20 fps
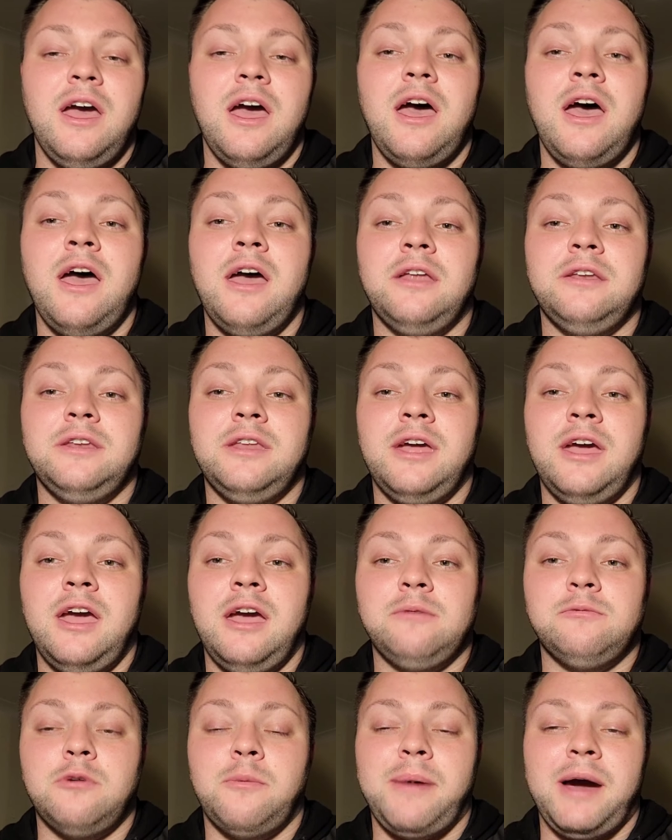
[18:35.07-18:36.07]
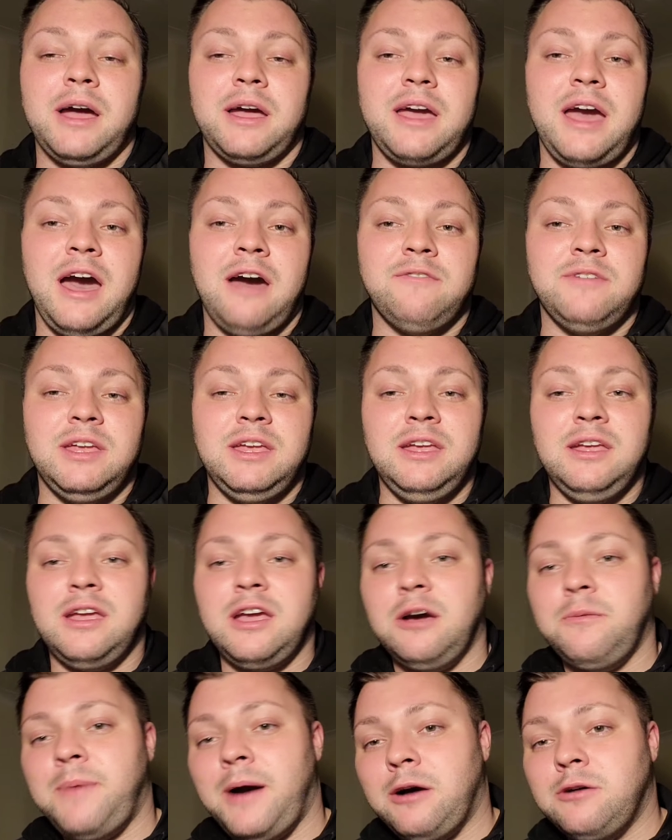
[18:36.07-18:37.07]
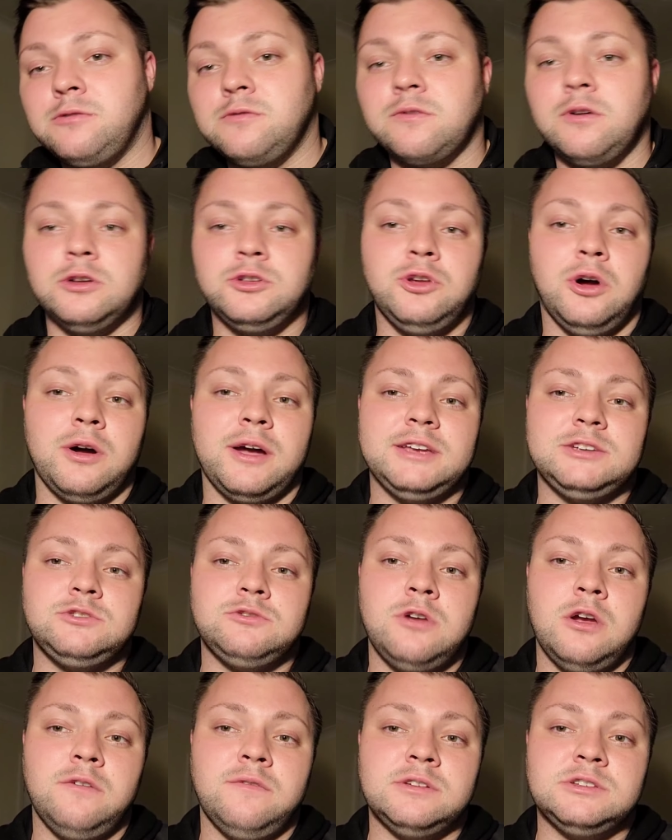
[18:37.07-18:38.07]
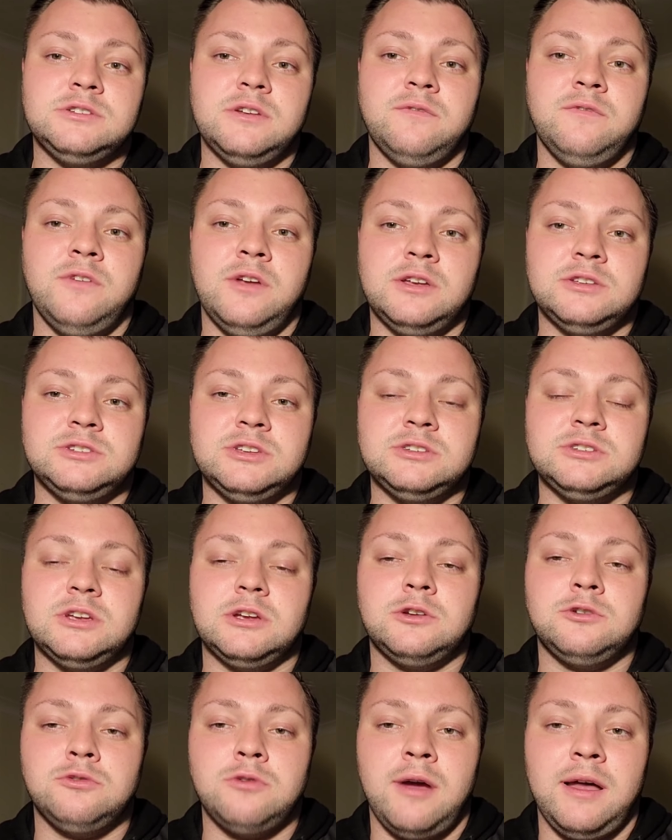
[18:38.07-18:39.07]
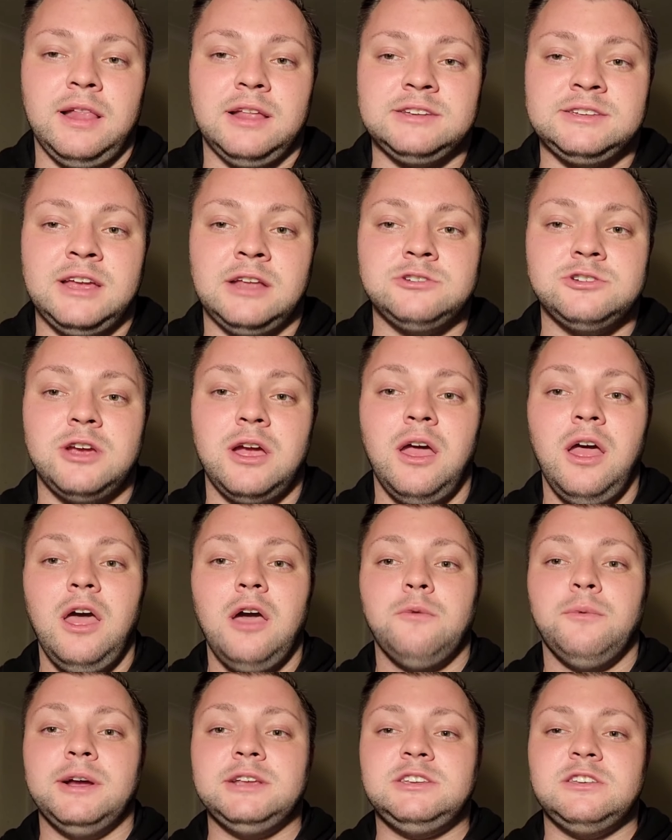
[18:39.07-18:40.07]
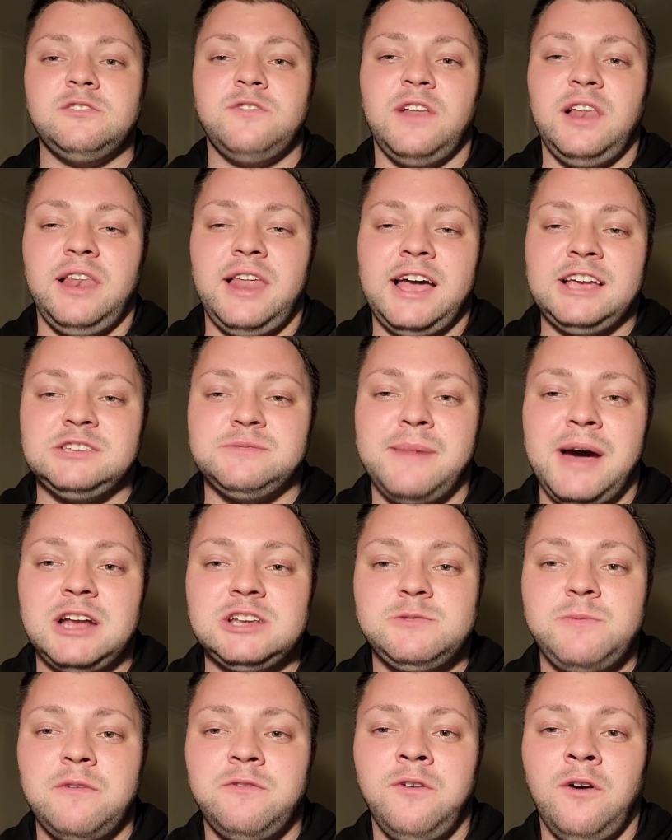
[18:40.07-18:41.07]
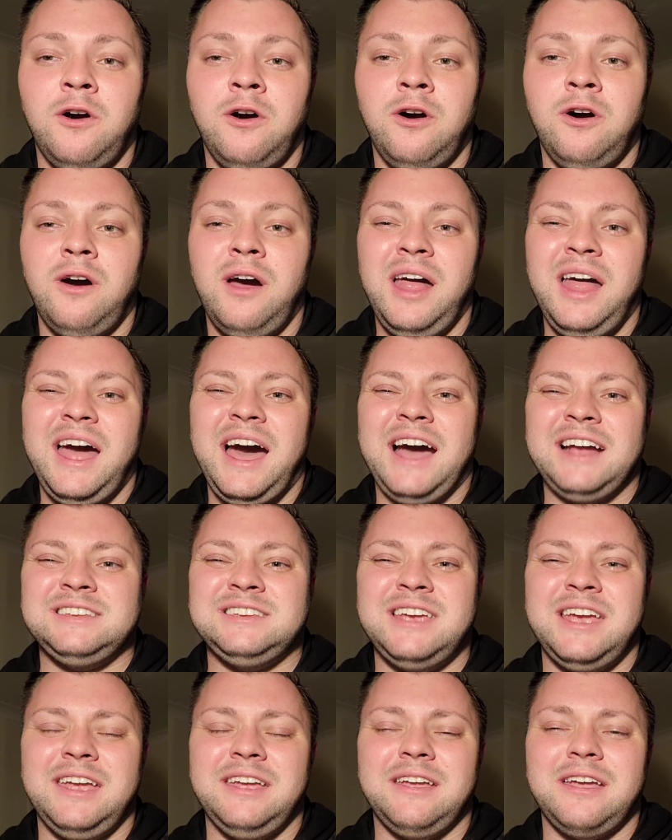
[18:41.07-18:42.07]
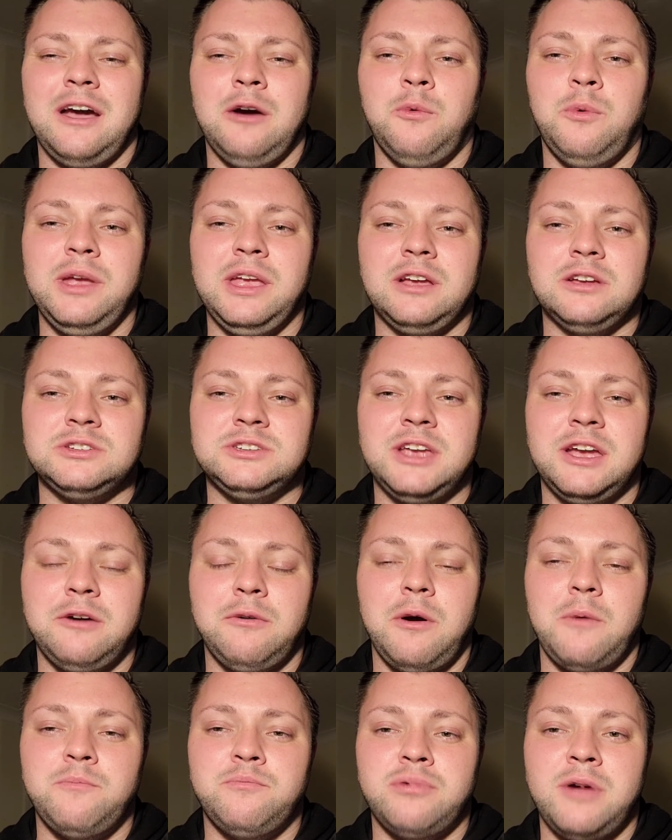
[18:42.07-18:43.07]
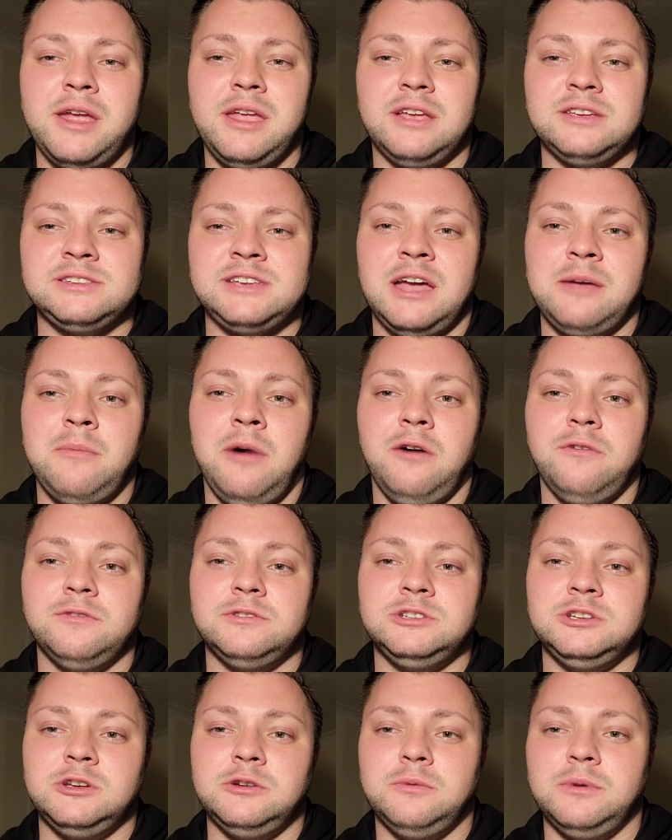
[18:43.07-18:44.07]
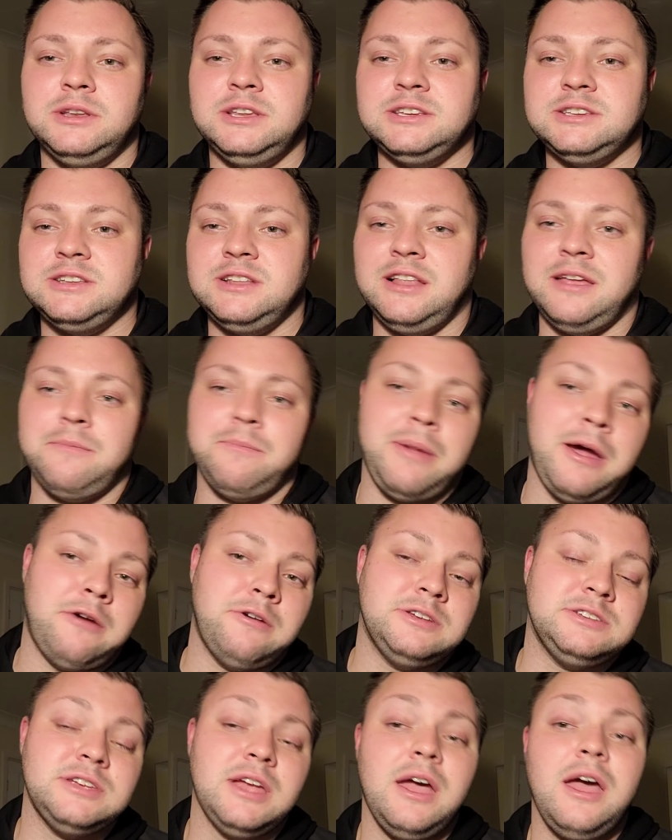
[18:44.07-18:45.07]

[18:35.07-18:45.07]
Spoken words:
And we're back at the Eco Power. We've got Doncaster Rovers versus Crewe Alexandria, which is the last match before I take a week or so break as I'm off to Disneyland Paris.